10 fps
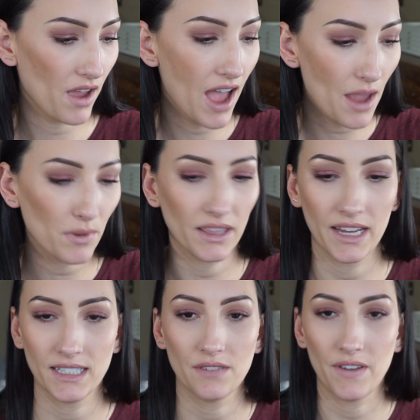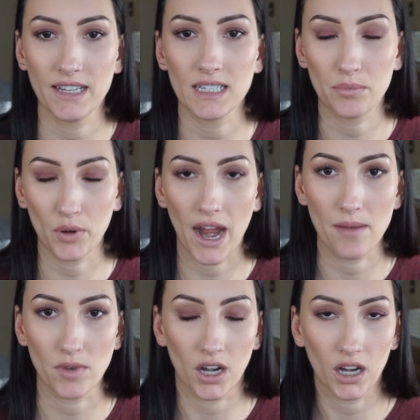I would like to find a
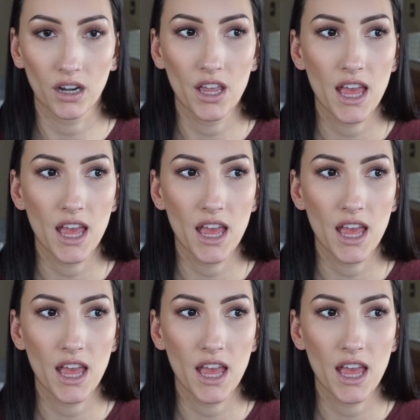primer